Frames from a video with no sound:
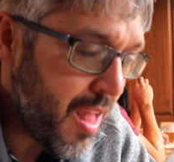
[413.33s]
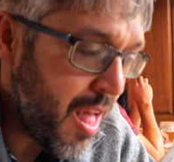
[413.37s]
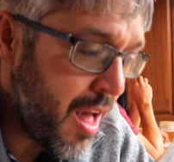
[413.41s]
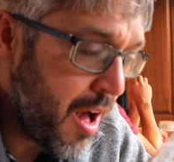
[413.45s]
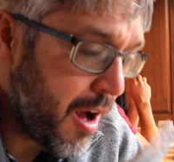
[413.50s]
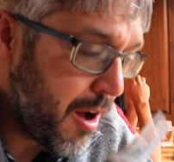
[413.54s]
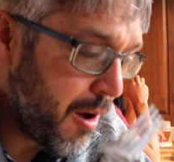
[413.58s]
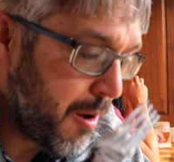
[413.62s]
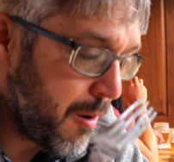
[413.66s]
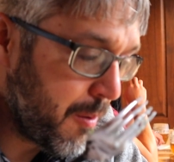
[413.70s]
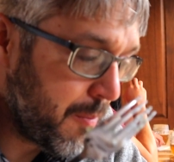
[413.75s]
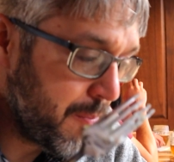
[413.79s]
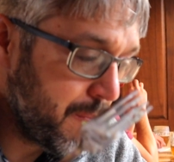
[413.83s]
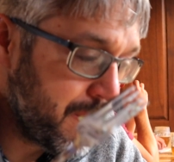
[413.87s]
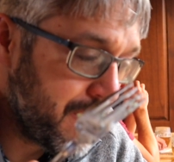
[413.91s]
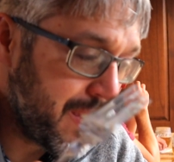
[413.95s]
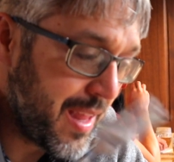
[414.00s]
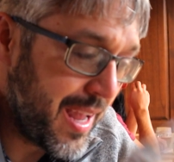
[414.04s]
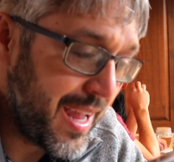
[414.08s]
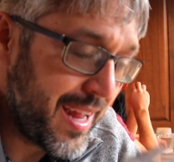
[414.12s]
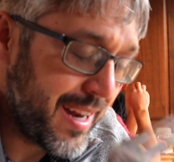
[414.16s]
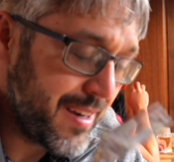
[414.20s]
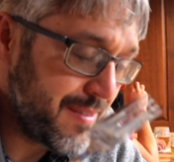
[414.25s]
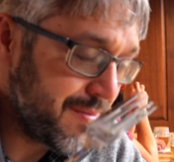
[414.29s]

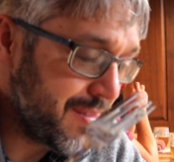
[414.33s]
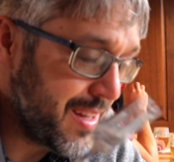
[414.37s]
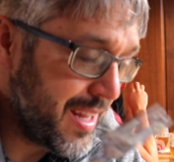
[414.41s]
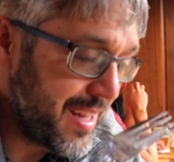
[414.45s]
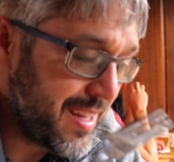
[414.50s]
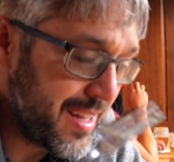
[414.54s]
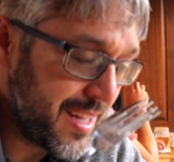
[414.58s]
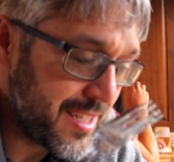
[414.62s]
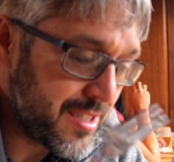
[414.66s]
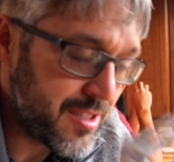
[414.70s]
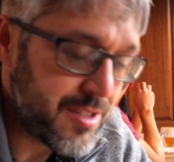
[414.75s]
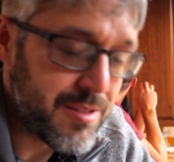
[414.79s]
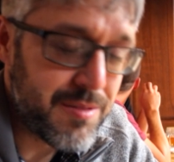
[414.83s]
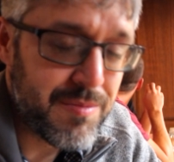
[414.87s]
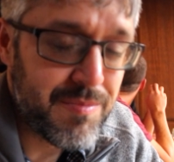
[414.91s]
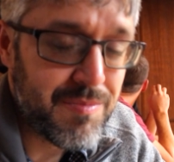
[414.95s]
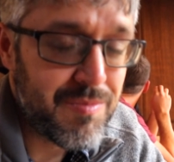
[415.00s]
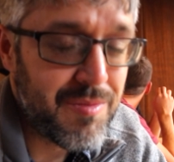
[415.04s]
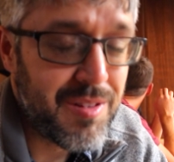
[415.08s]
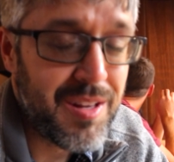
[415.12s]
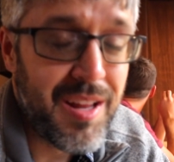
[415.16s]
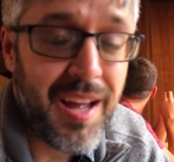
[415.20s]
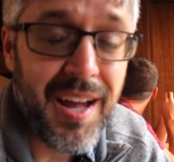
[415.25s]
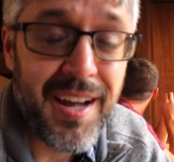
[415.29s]
And it's,
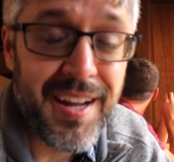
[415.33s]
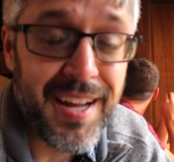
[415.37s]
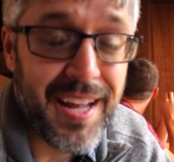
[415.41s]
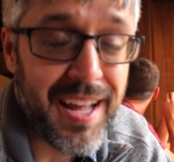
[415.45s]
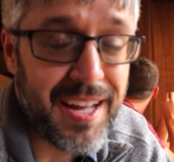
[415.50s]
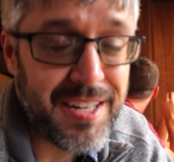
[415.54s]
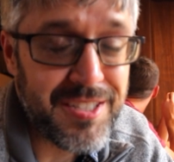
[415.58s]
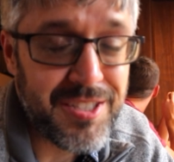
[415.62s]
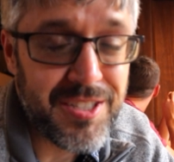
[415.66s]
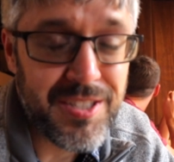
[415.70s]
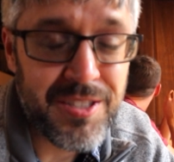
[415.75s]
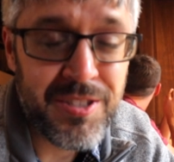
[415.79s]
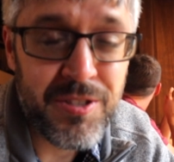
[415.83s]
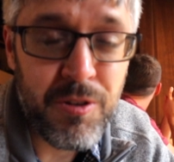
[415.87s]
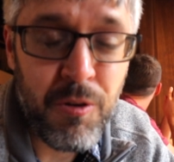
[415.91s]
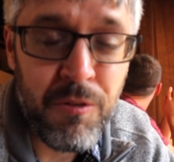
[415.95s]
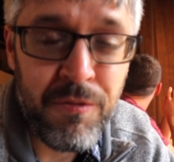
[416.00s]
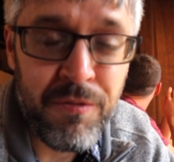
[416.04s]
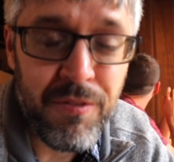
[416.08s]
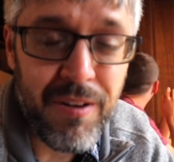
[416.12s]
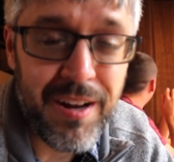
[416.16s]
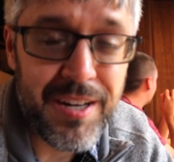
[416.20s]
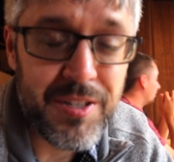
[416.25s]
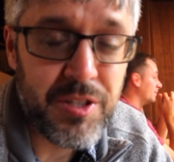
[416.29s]
again, just so
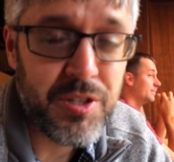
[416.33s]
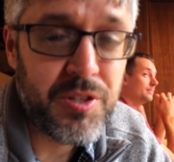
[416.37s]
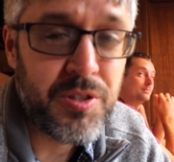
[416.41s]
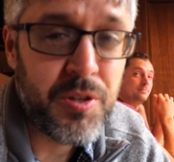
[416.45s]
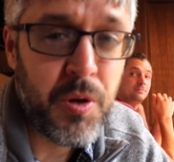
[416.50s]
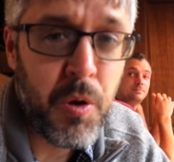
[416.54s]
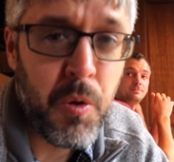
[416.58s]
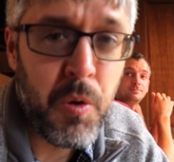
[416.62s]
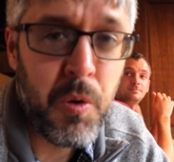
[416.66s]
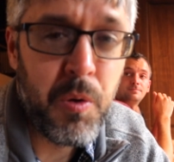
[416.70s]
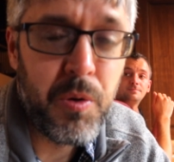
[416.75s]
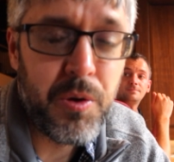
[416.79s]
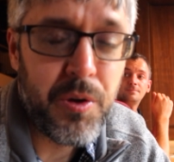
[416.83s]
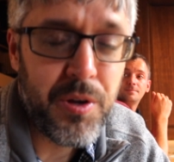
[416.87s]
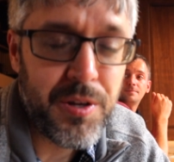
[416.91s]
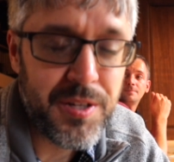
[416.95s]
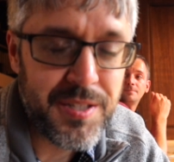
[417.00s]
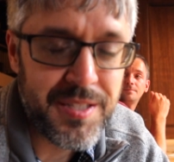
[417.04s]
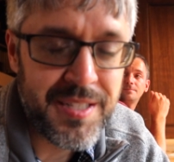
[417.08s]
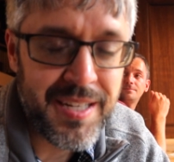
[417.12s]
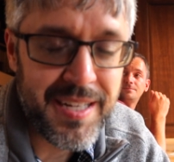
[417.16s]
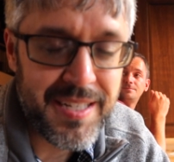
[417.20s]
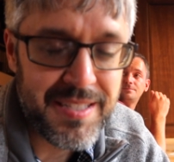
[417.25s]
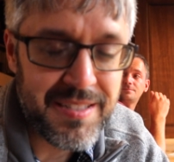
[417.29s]
fresh, so
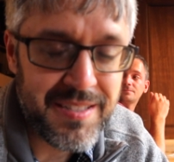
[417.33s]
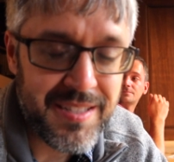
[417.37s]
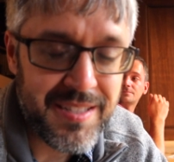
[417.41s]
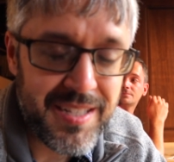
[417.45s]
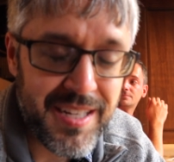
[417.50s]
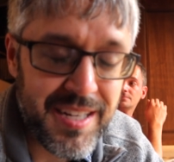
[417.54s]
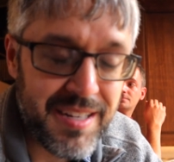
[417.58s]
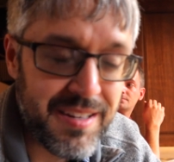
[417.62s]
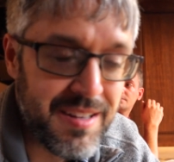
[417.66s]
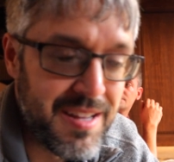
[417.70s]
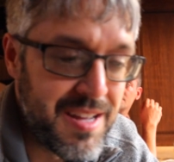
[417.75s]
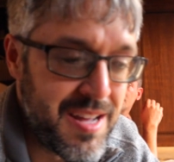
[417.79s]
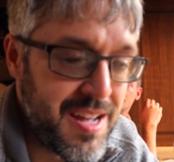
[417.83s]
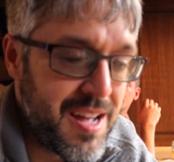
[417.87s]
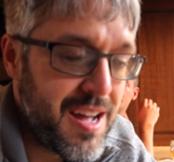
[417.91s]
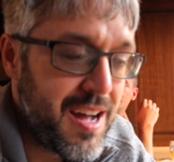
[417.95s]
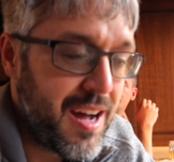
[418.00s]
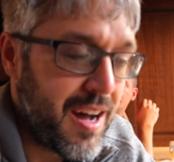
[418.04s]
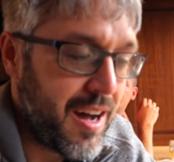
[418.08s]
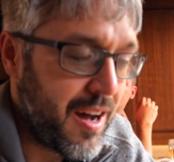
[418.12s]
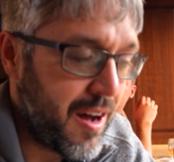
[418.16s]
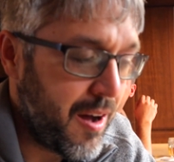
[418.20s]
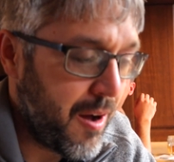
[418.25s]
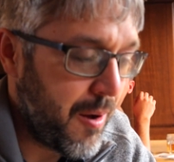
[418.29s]
good tasting.
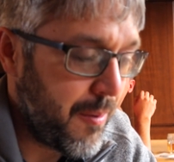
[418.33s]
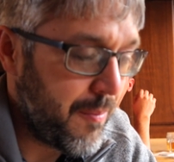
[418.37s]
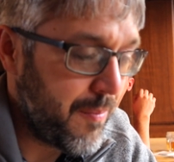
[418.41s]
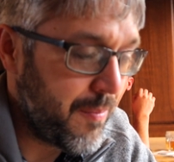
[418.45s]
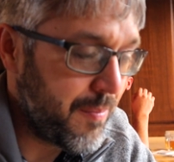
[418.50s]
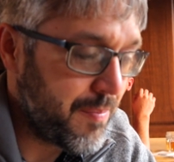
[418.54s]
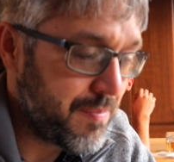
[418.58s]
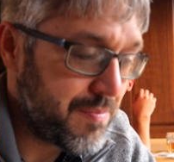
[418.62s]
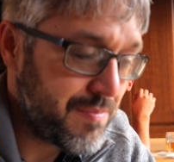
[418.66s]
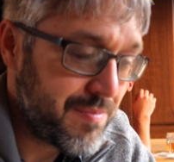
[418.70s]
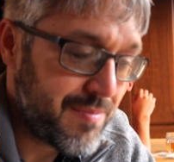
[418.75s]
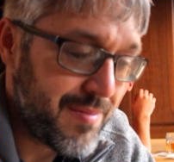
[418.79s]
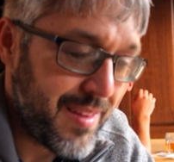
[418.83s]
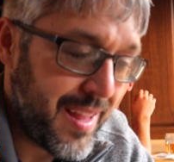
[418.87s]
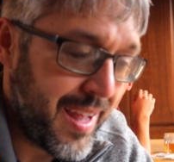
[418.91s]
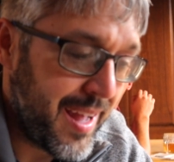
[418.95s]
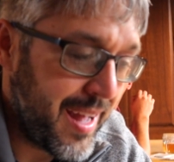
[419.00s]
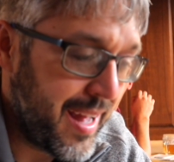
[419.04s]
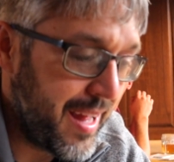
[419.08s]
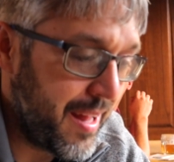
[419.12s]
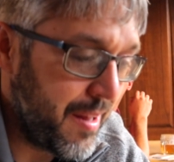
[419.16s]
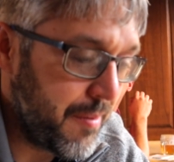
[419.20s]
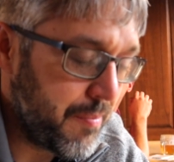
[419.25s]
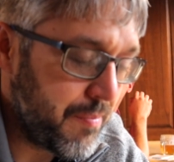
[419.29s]

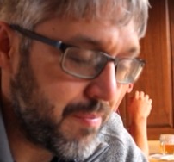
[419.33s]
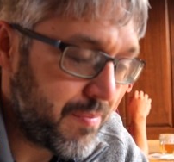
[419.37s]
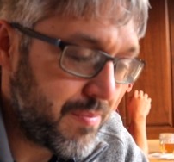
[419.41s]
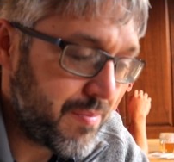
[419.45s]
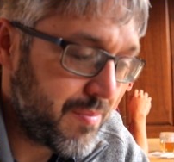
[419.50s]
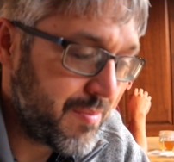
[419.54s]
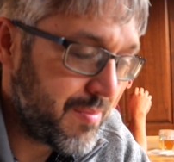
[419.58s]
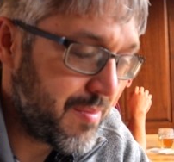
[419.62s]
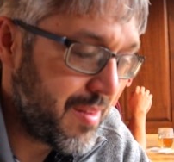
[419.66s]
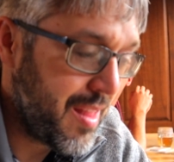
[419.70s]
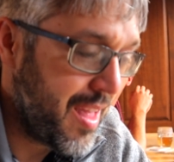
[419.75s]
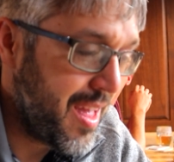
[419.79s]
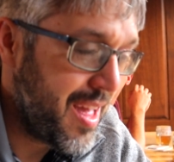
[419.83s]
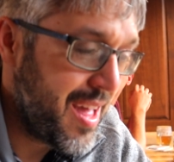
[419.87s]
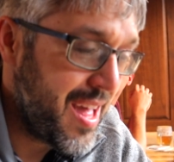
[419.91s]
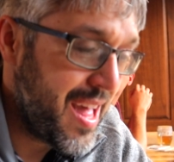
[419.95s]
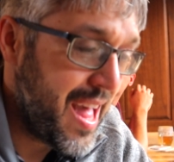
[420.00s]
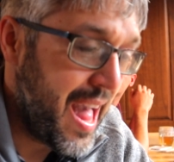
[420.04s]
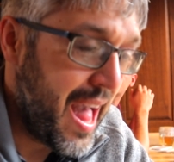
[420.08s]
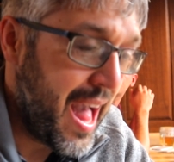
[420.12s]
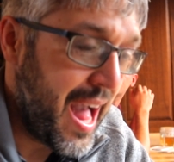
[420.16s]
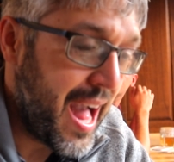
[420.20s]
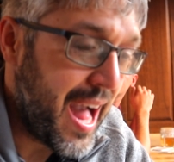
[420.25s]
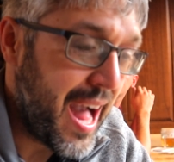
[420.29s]
I
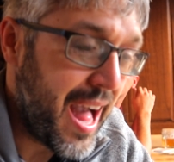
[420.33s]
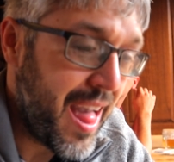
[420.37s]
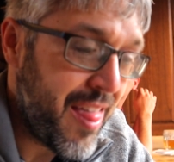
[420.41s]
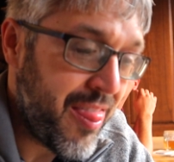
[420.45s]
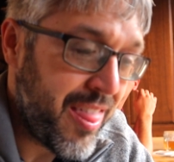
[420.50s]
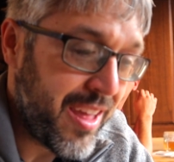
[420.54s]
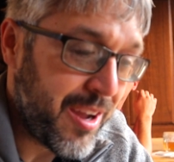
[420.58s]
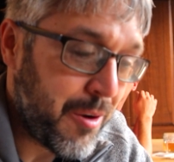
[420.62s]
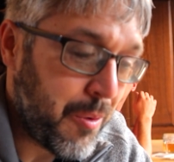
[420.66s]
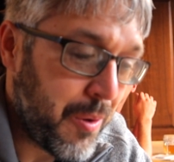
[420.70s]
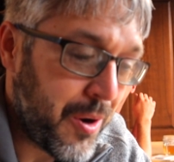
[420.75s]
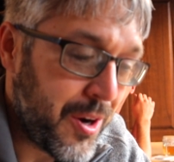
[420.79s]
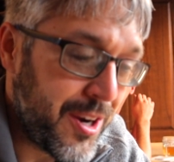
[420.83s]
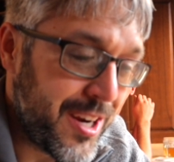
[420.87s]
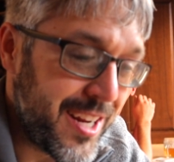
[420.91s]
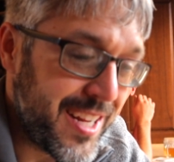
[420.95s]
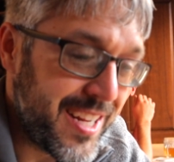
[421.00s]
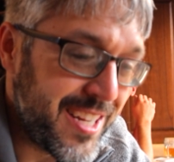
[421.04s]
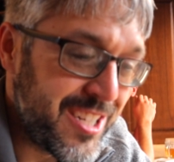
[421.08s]
think we're going to